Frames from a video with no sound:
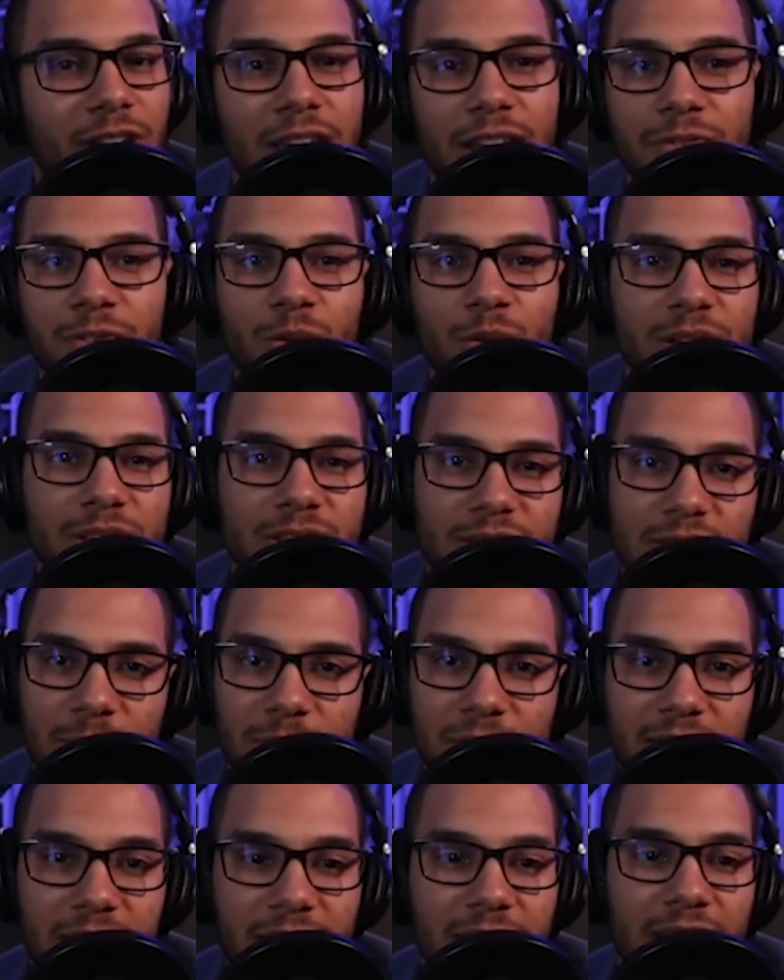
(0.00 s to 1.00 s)
And if you want to stay up
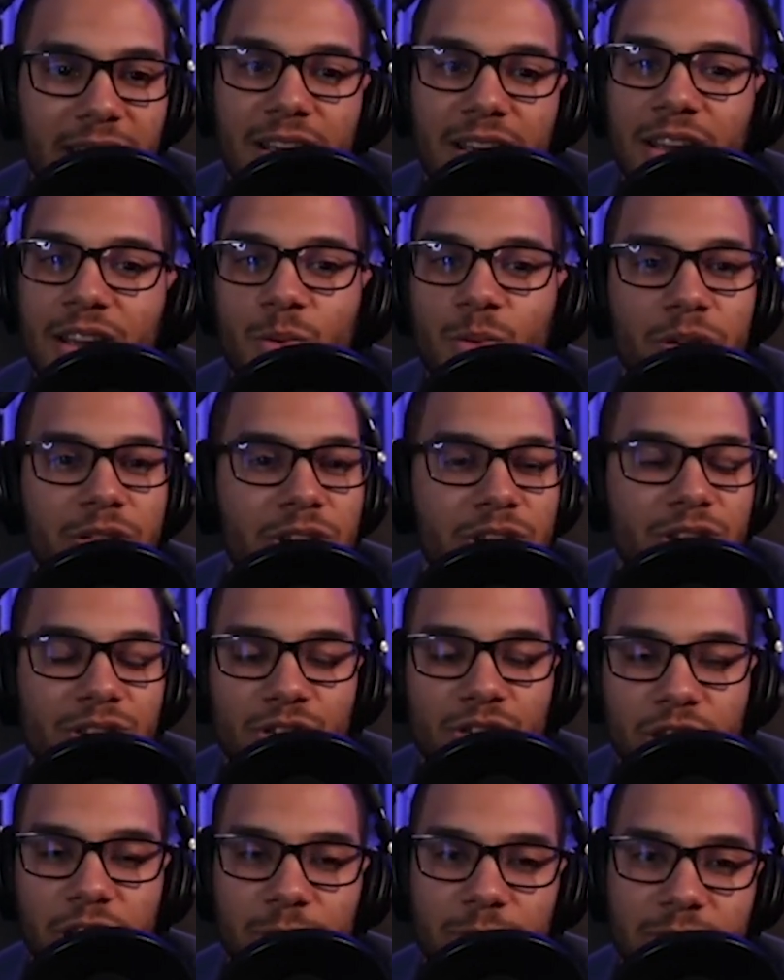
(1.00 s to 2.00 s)
to date with our
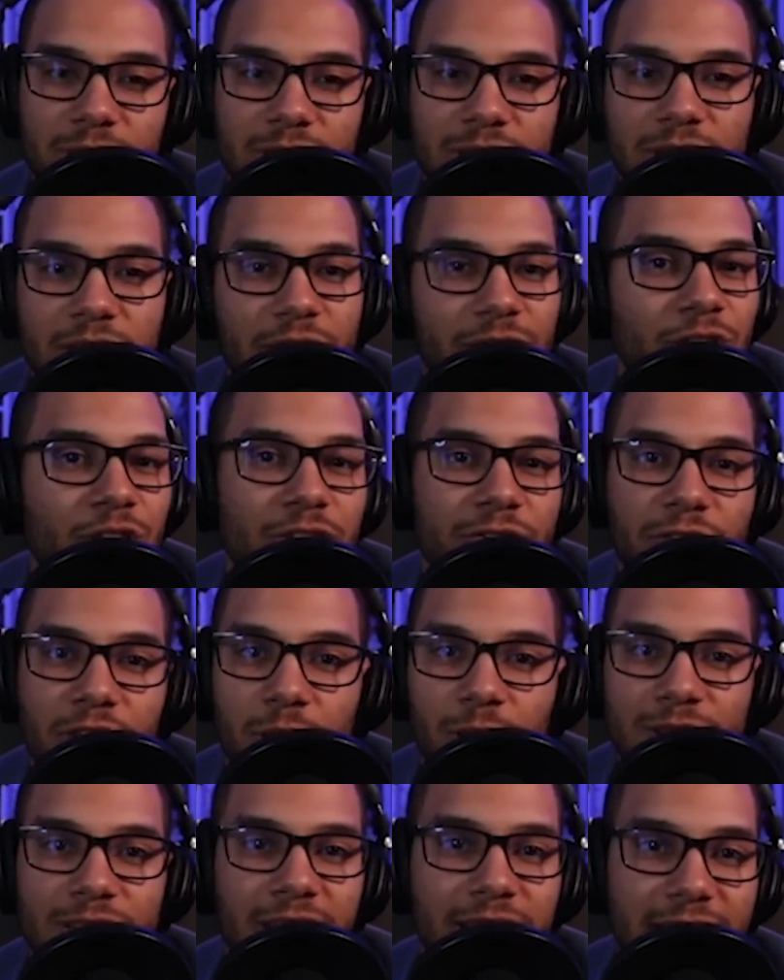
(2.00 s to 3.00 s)
streams and stuff, you can
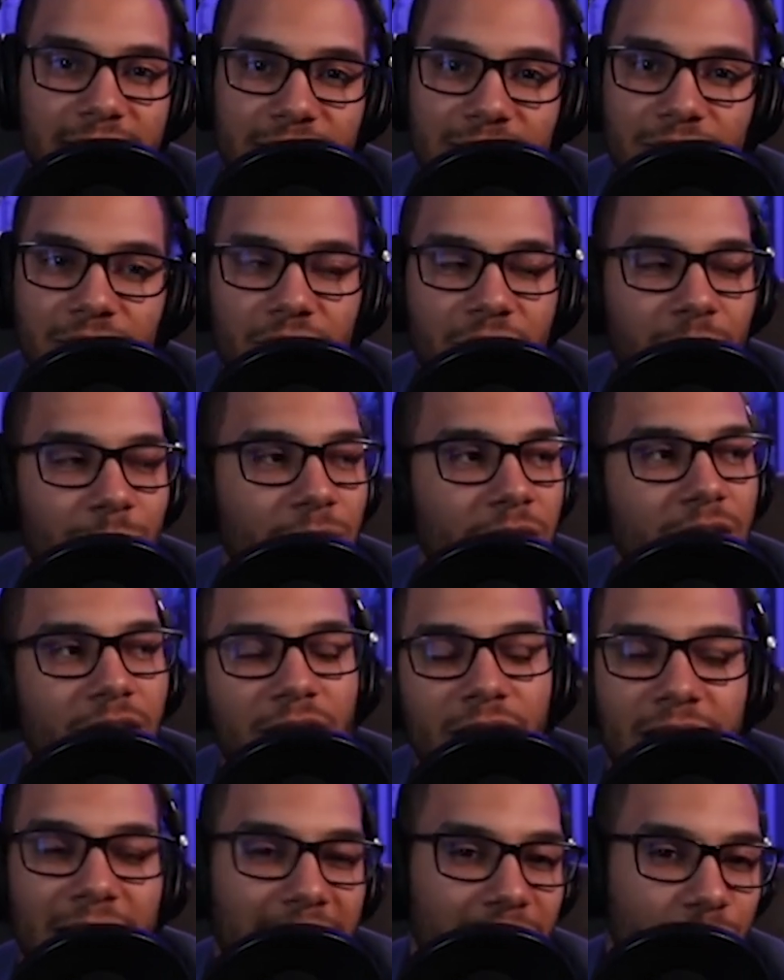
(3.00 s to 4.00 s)
follow us on Instagram
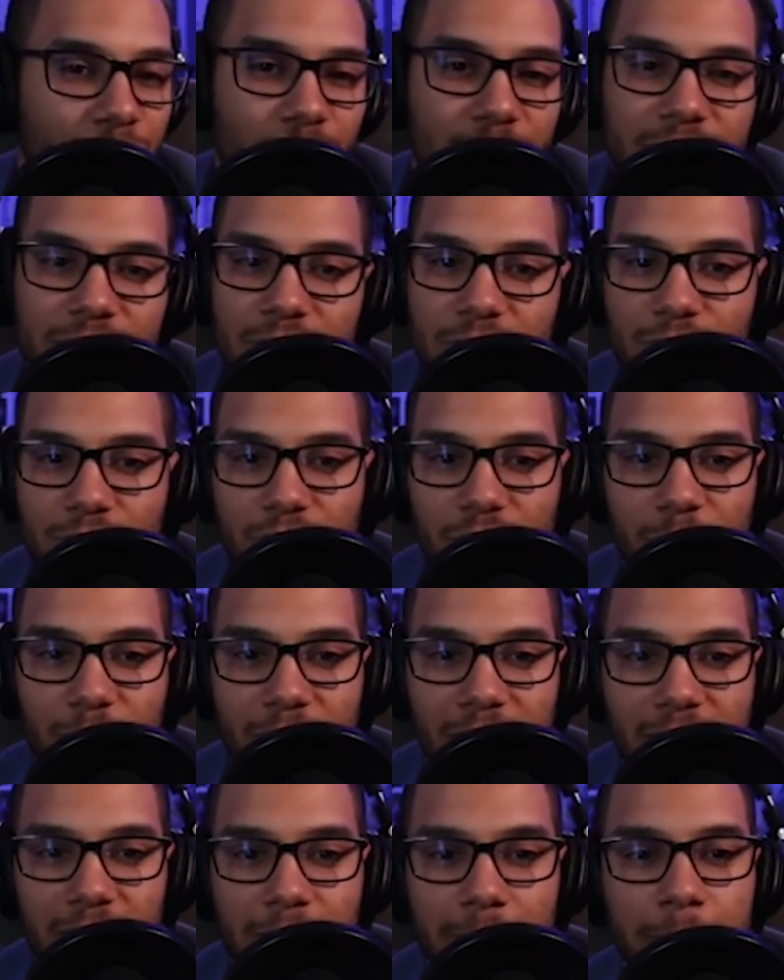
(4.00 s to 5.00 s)
at Joystick Drift
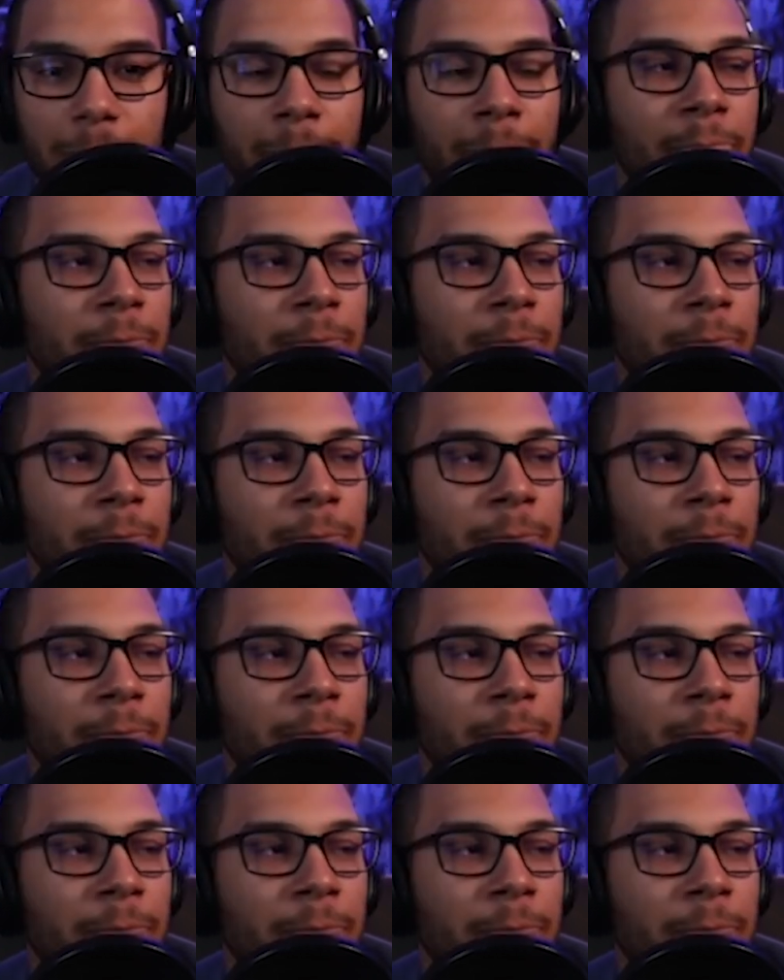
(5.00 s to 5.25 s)
Pod.